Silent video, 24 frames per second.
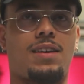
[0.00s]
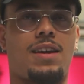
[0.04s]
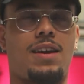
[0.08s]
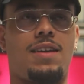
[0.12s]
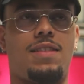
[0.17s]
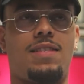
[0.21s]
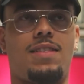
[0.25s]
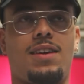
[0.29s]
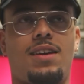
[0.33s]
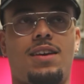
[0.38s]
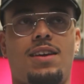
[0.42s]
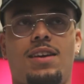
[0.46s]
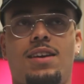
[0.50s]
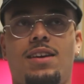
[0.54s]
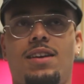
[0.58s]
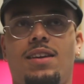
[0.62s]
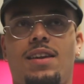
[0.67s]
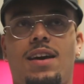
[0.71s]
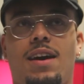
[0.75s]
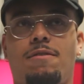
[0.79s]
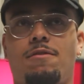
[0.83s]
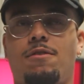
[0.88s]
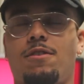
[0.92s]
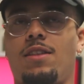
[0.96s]
And
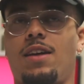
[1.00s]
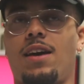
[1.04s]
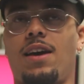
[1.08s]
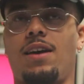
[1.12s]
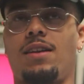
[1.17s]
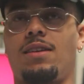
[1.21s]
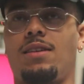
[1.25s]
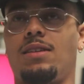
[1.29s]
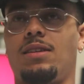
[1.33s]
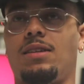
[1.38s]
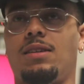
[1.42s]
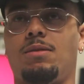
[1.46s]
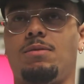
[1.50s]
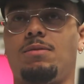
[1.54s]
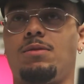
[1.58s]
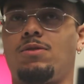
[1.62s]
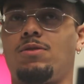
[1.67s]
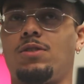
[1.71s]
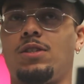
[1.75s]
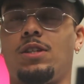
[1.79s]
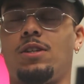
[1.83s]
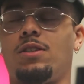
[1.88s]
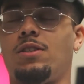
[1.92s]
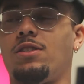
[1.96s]
then after that, it was
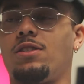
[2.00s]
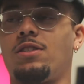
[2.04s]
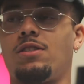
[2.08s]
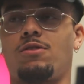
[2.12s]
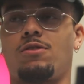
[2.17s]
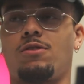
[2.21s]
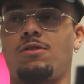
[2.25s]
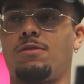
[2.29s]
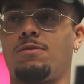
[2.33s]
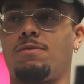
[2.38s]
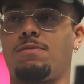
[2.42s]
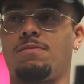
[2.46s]
really only Central.